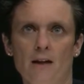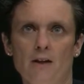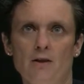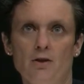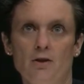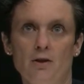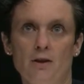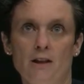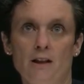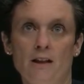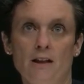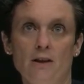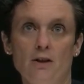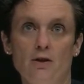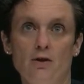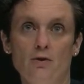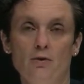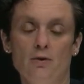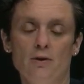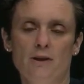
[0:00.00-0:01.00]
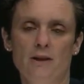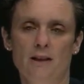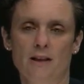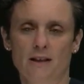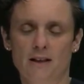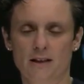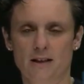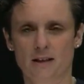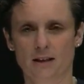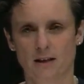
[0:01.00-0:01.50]
So it
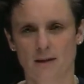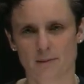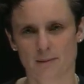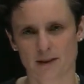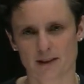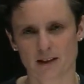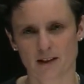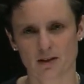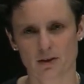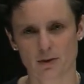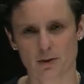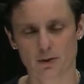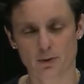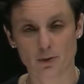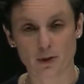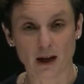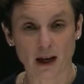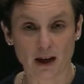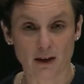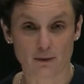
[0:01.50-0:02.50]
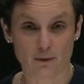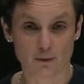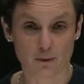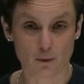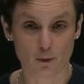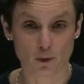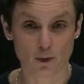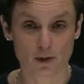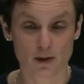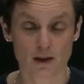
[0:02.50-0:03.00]
induces particularly
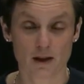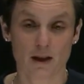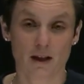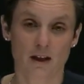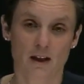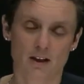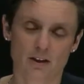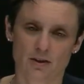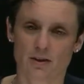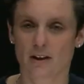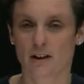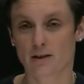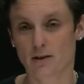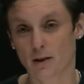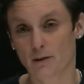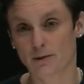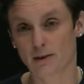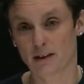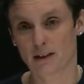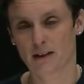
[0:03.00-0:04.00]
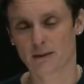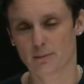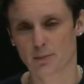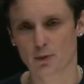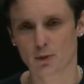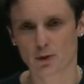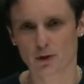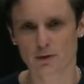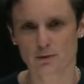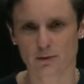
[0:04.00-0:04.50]
3A4. So that's obviously
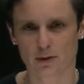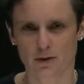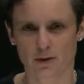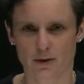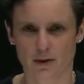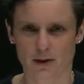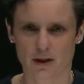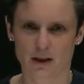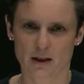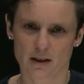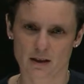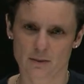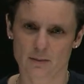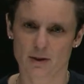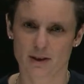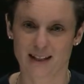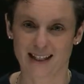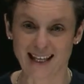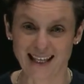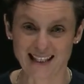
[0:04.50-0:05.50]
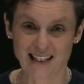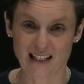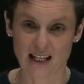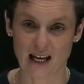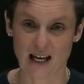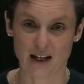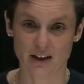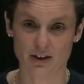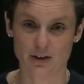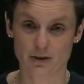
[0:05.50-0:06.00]
important when you're thinking about
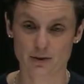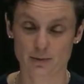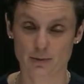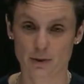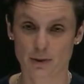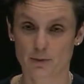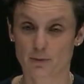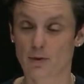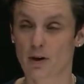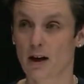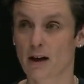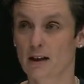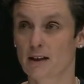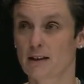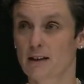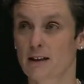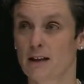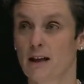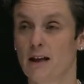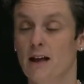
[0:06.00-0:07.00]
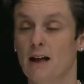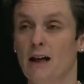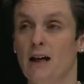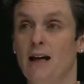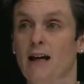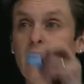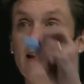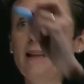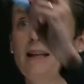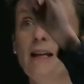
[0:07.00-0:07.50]
interactions with drugs.
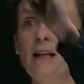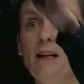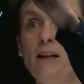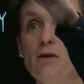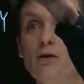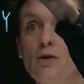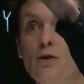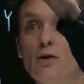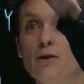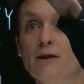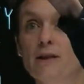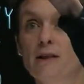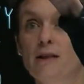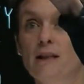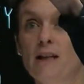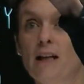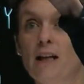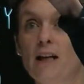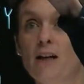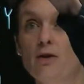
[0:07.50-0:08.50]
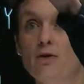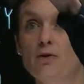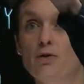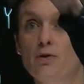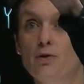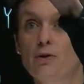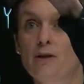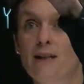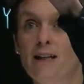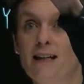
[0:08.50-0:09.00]
Then it causes
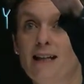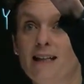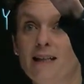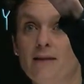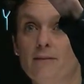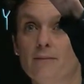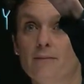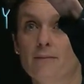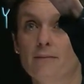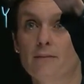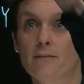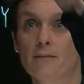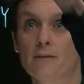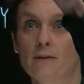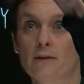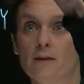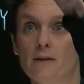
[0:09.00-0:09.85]
hirsutism.